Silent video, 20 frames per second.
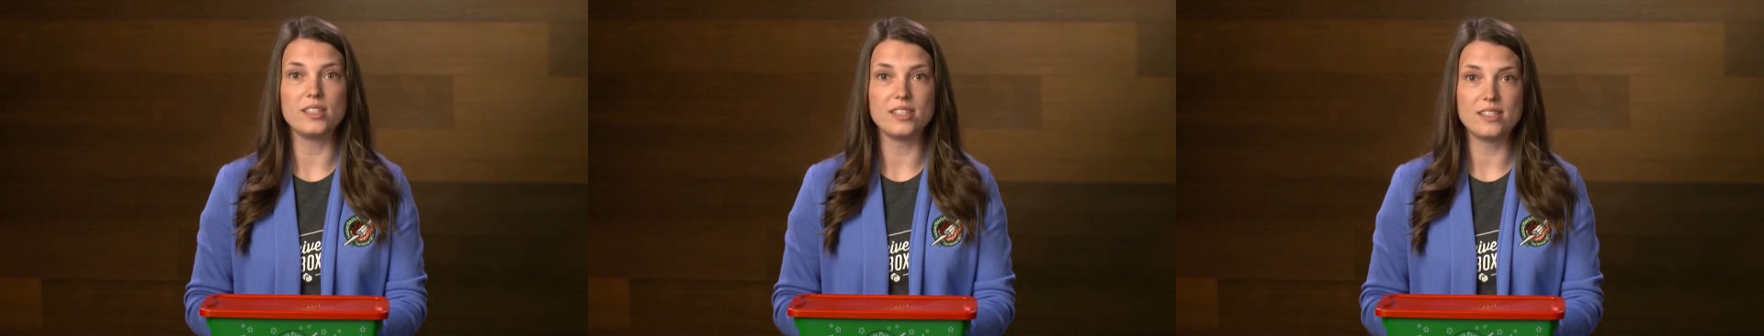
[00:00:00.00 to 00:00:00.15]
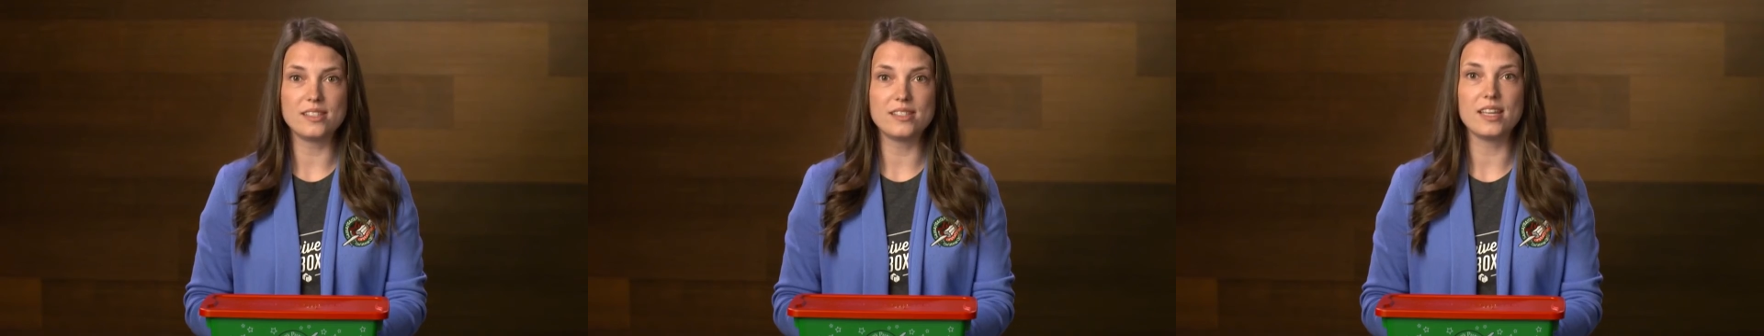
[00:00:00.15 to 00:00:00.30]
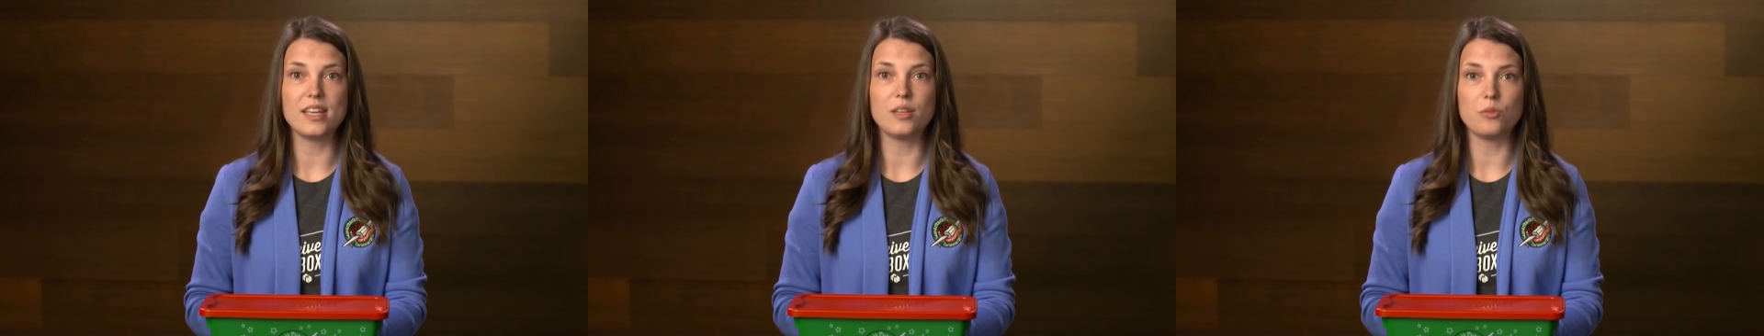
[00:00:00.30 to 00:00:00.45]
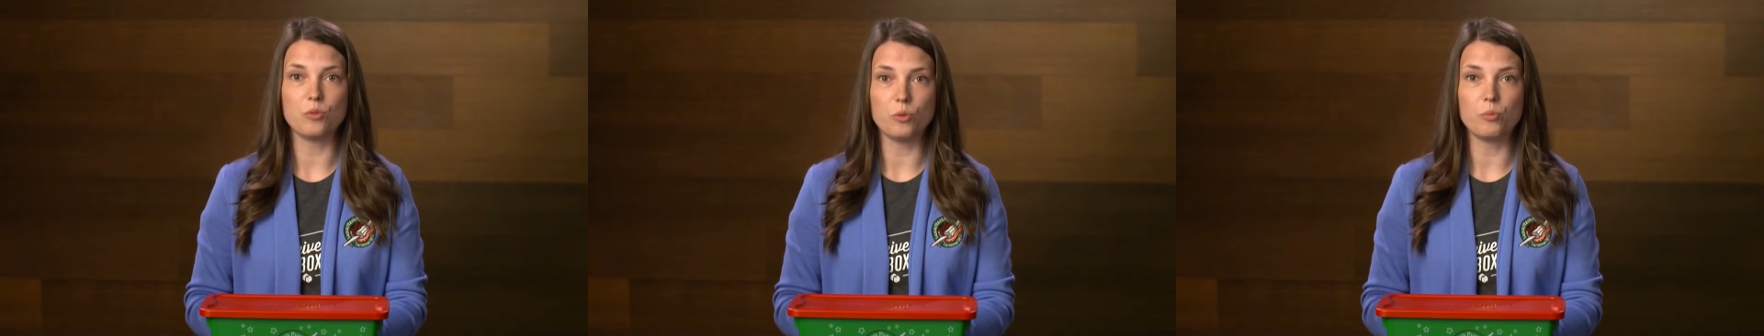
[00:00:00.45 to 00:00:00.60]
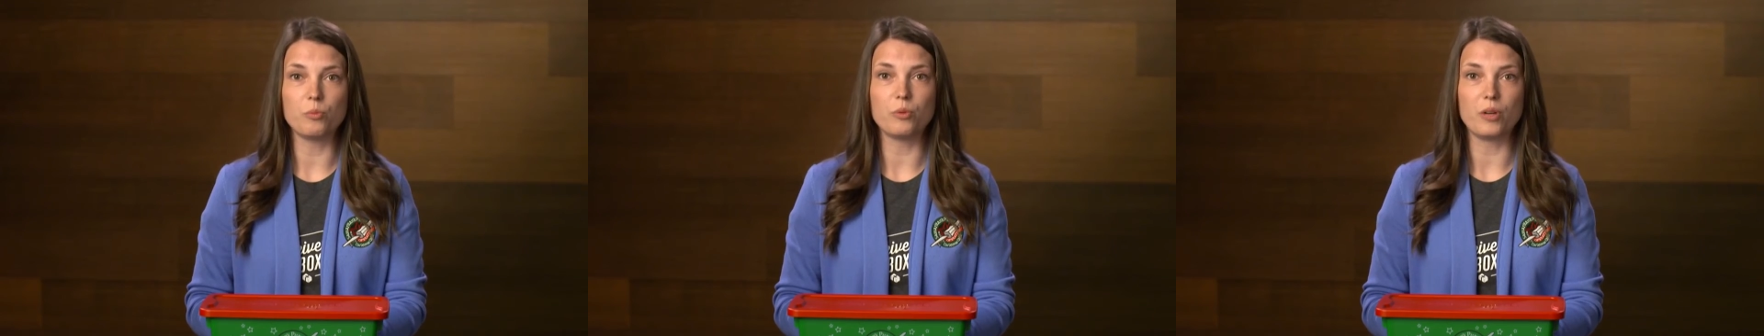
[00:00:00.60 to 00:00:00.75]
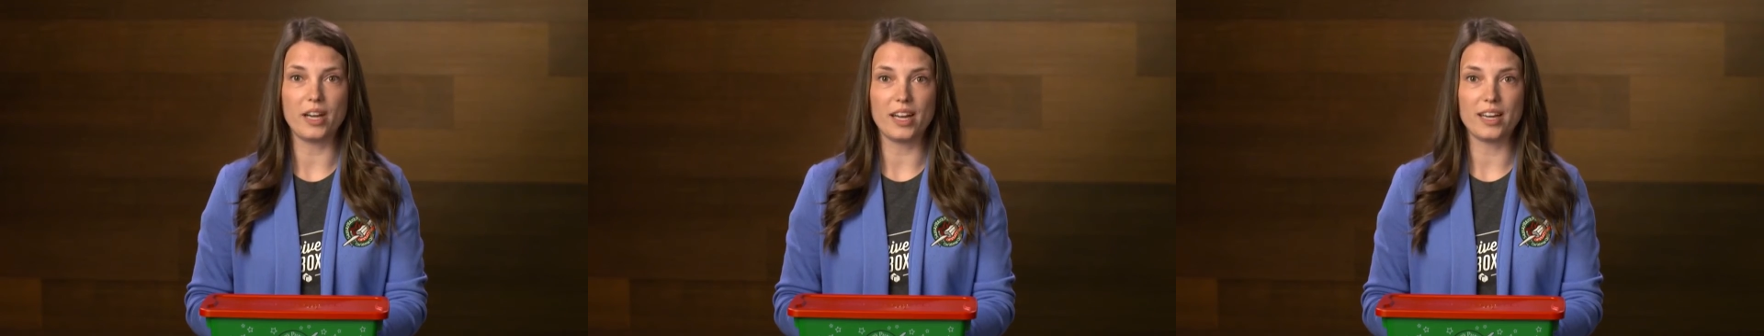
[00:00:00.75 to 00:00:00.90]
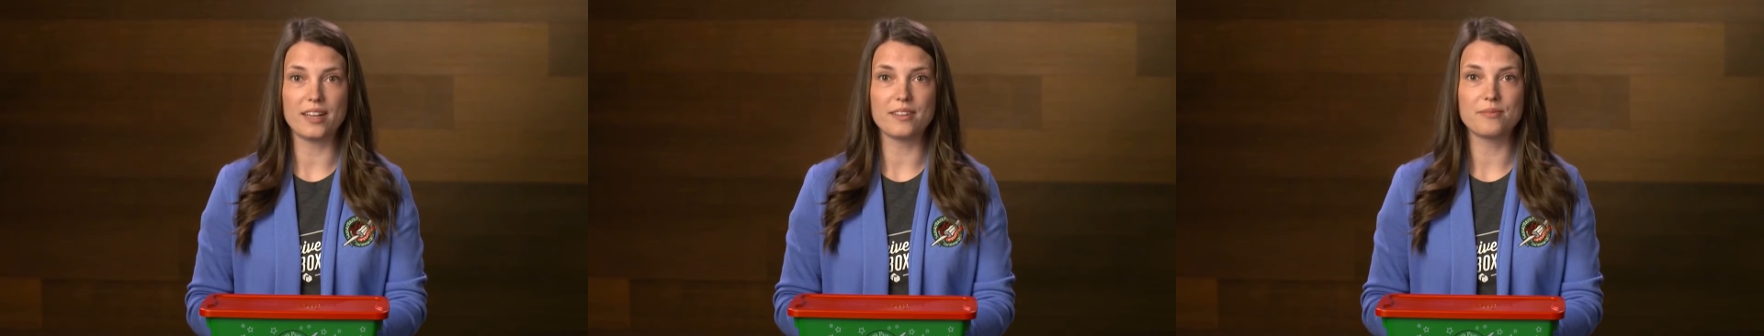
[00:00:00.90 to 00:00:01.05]
this day will
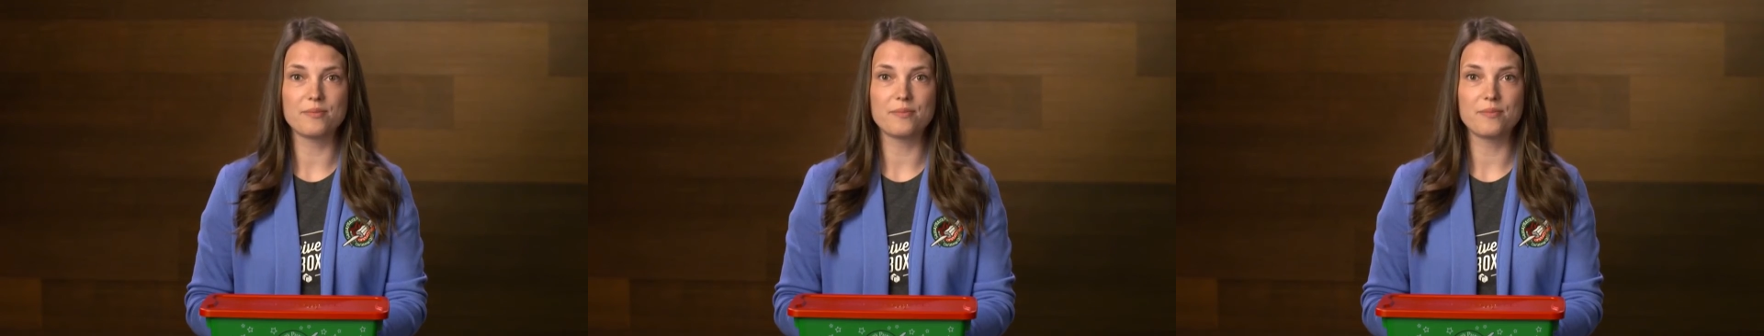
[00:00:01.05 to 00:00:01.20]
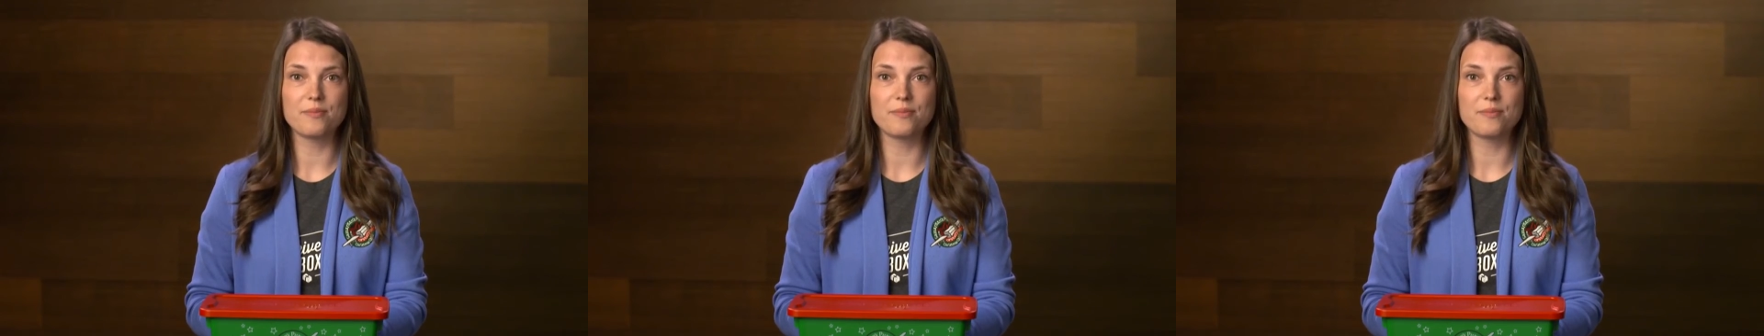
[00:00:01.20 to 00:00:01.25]
bring.